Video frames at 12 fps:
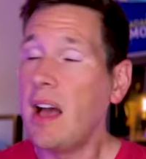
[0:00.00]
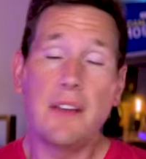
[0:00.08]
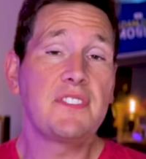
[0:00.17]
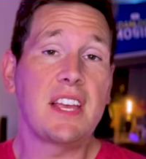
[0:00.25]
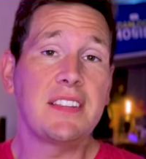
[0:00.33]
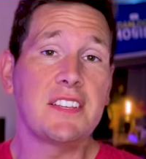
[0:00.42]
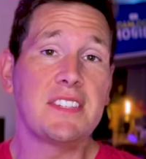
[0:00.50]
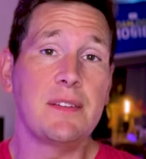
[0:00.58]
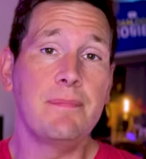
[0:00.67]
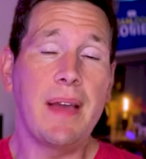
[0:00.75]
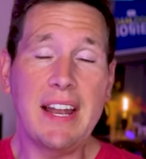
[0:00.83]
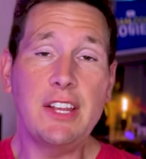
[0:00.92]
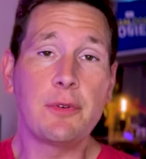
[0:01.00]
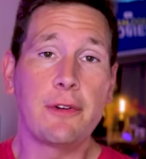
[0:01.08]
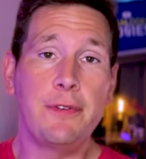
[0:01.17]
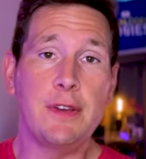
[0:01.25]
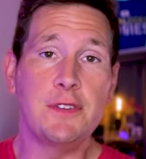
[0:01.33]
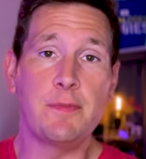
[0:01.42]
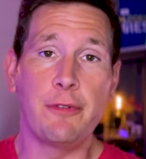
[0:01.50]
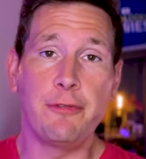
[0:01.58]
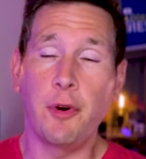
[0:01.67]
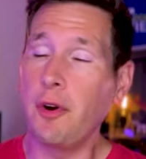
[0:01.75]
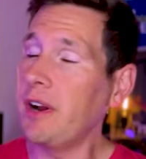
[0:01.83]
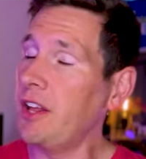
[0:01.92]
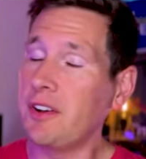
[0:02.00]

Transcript: I've said this in many reviews before, and I'll